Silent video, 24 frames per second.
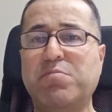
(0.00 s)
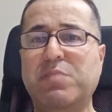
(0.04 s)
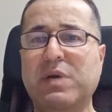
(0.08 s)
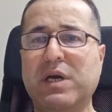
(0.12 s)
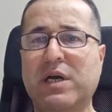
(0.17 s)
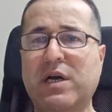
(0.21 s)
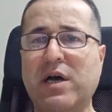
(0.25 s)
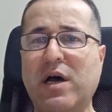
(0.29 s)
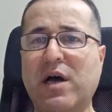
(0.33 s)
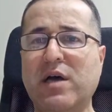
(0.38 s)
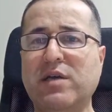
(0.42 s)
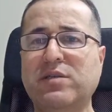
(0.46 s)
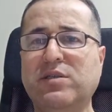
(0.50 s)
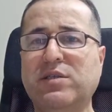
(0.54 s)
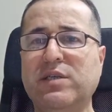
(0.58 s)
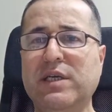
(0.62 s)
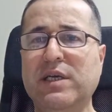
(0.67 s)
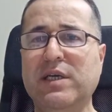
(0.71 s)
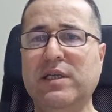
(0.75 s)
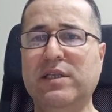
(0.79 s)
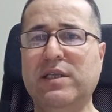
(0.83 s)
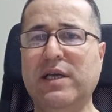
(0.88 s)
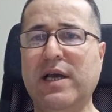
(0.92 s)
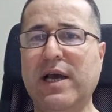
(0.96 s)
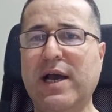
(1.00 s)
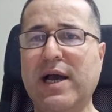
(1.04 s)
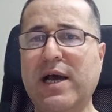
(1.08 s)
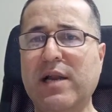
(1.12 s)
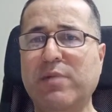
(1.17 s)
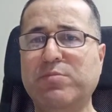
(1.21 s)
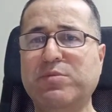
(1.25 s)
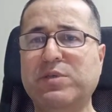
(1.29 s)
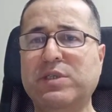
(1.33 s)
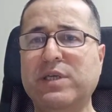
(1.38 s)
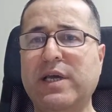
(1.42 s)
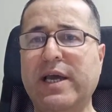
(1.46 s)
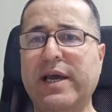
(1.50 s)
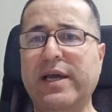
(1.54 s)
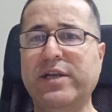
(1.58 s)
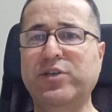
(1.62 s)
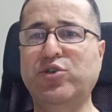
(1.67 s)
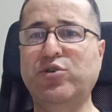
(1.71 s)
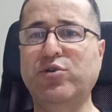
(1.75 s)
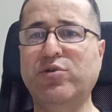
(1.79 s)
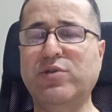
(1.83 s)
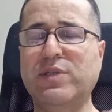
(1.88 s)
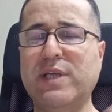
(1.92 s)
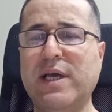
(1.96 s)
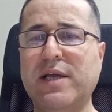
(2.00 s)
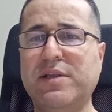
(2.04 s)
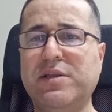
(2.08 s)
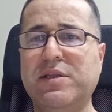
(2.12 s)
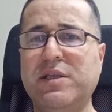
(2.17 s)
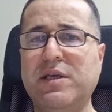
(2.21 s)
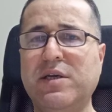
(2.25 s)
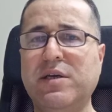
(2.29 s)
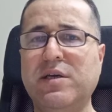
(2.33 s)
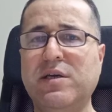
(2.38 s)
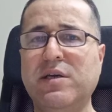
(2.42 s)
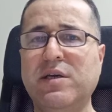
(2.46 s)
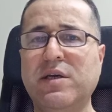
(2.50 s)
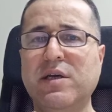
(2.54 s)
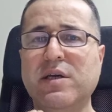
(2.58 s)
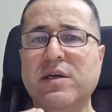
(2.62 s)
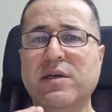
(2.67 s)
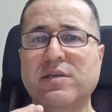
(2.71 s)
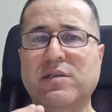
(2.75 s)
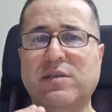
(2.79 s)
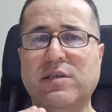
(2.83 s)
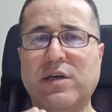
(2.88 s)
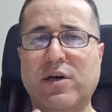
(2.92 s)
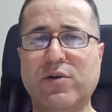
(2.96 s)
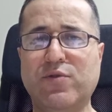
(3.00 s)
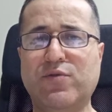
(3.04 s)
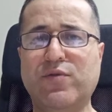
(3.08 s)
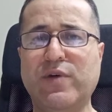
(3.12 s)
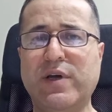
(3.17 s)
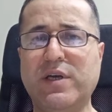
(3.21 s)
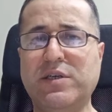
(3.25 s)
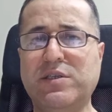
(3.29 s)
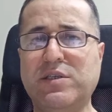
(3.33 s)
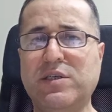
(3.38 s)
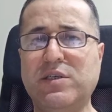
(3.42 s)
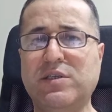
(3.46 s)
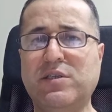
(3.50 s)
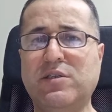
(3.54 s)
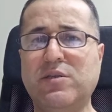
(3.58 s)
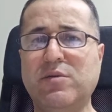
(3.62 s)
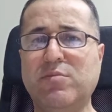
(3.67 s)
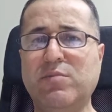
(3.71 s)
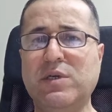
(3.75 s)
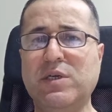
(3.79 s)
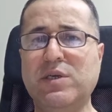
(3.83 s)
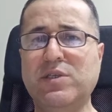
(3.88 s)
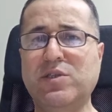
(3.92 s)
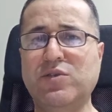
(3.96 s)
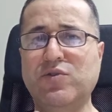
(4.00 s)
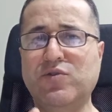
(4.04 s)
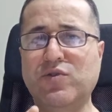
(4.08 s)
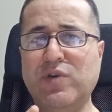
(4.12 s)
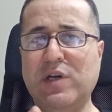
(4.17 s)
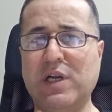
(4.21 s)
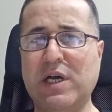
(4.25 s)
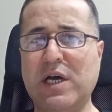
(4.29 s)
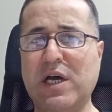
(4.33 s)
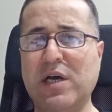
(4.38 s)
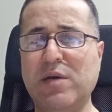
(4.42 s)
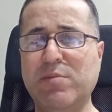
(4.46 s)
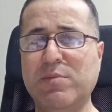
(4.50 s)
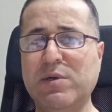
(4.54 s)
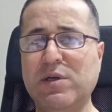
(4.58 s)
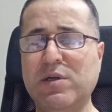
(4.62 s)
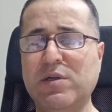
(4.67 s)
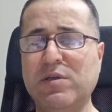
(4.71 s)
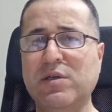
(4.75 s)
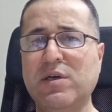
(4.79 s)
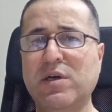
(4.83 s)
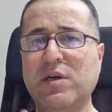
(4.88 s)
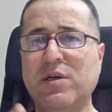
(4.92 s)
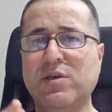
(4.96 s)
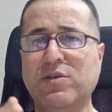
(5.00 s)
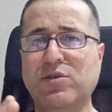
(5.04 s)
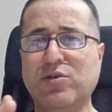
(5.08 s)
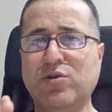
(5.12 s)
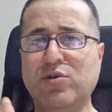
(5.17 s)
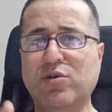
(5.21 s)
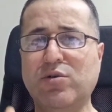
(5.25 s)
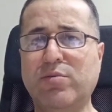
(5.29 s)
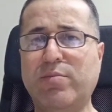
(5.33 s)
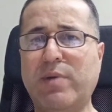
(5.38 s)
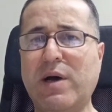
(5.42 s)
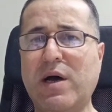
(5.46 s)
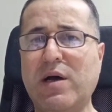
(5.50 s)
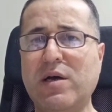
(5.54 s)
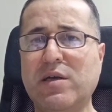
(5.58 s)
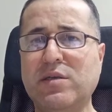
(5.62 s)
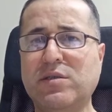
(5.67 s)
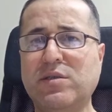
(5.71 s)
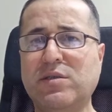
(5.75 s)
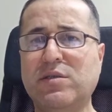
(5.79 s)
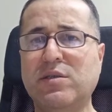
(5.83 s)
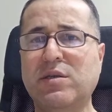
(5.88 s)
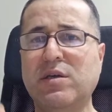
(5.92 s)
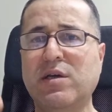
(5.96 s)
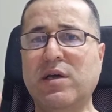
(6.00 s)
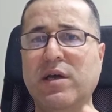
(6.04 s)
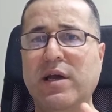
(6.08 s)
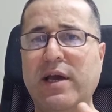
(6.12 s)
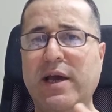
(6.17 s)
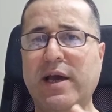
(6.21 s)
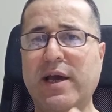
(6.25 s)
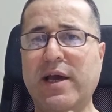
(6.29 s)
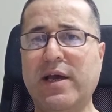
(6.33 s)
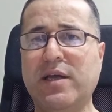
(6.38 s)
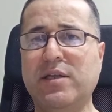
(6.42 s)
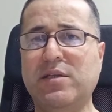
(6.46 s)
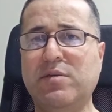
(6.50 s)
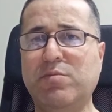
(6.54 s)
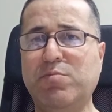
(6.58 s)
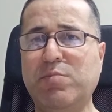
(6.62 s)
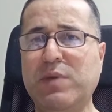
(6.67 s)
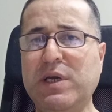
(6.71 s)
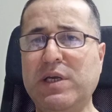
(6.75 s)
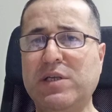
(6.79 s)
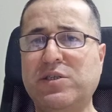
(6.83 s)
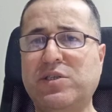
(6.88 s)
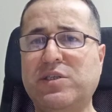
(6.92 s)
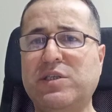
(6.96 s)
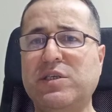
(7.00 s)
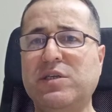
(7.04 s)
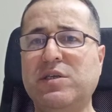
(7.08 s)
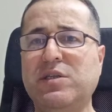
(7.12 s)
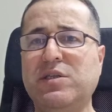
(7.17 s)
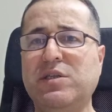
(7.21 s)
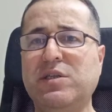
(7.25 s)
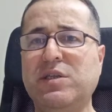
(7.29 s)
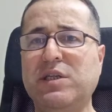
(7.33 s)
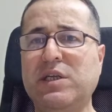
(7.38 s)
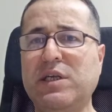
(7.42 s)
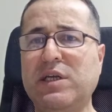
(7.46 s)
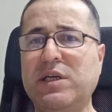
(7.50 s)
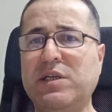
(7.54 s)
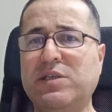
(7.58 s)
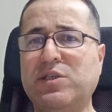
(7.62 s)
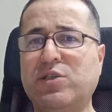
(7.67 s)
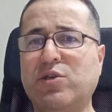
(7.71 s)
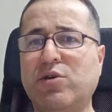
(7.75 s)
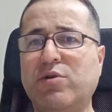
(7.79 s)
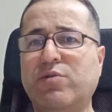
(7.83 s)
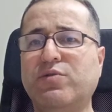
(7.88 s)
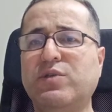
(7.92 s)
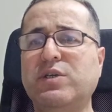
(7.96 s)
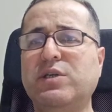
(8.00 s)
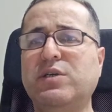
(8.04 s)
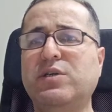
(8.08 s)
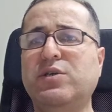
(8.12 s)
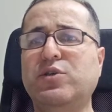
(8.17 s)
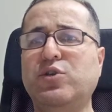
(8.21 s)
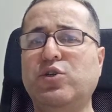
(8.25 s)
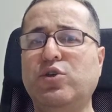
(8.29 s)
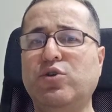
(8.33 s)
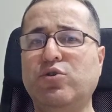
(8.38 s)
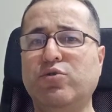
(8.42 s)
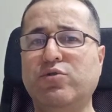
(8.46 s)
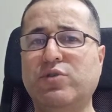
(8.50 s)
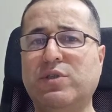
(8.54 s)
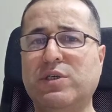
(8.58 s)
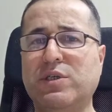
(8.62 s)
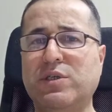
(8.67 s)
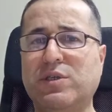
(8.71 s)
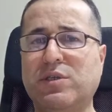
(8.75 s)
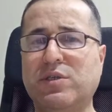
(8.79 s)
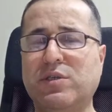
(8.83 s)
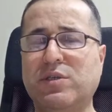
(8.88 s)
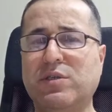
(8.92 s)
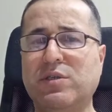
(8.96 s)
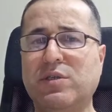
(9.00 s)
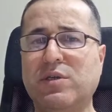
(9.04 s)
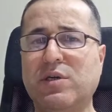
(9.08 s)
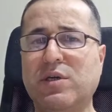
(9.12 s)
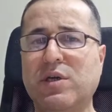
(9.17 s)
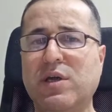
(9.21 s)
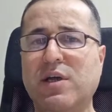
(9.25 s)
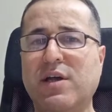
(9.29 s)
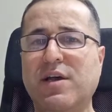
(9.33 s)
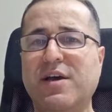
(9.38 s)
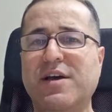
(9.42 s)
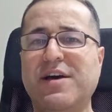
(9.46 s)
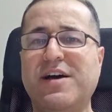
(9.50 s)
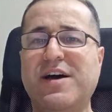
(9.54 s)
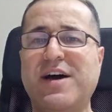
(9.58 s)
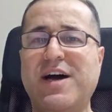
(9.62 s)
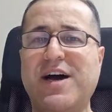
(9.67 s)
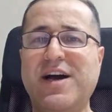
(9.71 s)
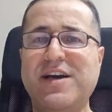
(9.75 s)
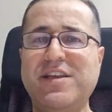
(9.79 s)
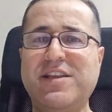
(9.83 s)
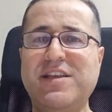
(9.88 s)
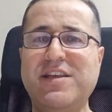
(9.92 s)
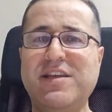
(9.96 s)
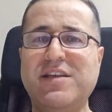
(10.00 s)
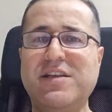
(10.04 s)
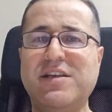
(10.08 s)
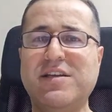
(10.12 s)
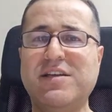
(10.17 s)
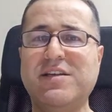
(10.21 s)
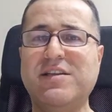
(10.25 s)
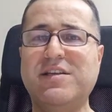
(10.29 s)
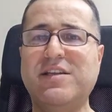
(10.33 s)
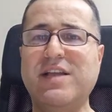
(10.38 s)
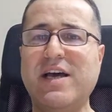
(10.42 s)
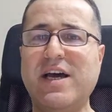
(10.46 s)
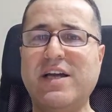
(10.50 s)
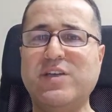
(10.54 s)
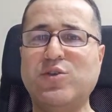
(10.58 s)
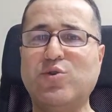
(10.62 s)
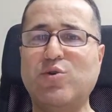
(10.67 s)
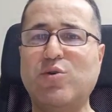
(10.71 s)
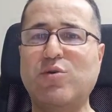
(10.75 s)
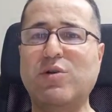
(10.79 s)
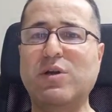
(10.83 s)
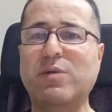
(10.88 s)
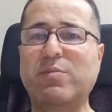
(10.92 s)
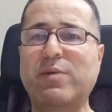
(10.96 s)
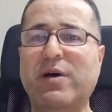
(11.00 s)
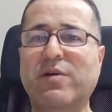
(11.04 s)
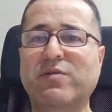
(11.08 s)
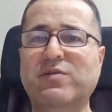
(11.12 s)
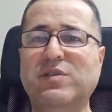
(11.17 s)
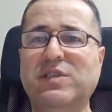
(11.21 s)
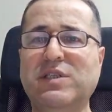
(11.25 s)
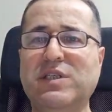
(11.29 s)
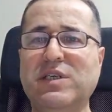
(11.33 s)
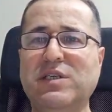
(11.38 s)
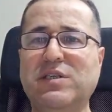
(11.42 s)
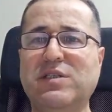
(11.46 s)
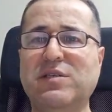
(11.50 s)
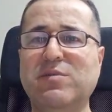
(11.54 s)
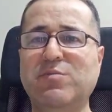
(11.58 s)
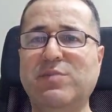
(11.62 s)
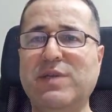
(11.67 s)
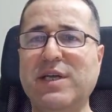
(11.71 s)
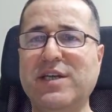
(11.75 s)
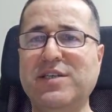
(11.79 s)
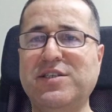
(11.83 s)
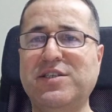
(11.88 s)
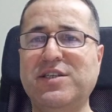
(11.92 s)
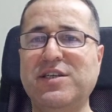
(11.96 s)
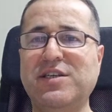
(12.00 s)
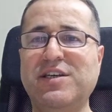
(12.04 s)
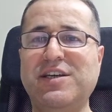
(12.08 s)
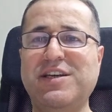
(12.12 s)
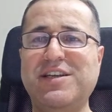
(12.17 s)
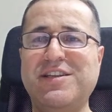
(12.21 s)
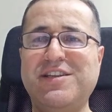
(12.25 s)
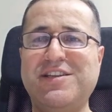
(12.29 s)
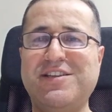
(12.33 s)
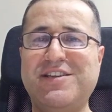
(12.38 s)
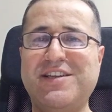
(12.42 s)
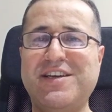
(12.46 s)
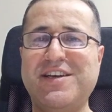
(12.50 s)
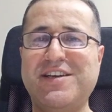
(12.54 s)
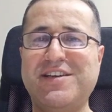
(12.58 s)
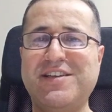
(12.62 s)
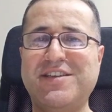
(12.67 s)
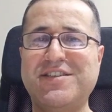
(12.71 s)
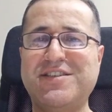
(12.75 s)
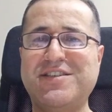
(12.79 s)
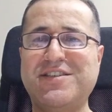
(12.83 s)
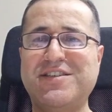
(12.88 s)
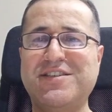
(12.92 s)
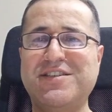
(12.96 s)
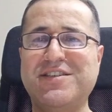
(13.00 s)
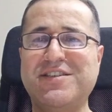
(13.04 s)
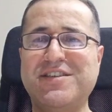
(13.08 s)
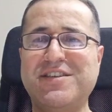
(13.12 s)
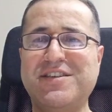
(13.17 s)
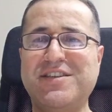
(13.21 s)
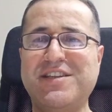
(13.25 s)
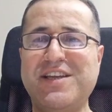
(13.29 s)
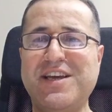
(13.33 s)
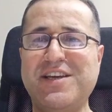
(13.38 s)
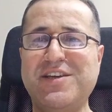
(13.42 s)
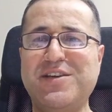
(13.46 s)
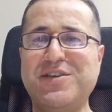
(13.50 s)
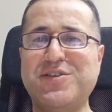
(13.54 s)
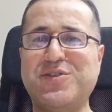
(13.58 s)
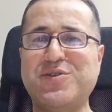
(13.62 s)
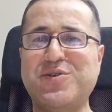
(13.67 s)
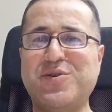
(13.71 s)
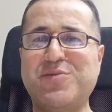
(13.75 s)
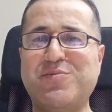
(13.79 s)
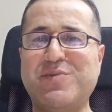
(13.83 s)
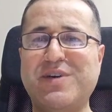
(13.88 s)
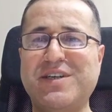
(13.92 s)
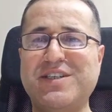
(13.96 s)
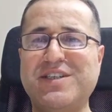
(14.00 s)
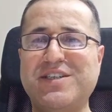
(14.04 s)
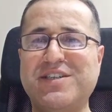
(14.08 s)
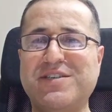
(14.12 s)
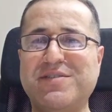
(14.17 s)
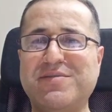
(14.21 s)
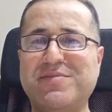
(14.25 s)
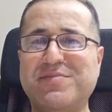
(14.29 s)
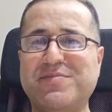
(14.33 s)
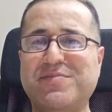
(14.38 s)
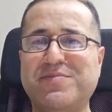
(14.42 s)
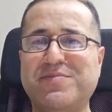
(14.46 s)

because it helps ensure that the software system is reliable, robust, and meets the needs of the users. I think that's all about system testing in details. Thank you so much.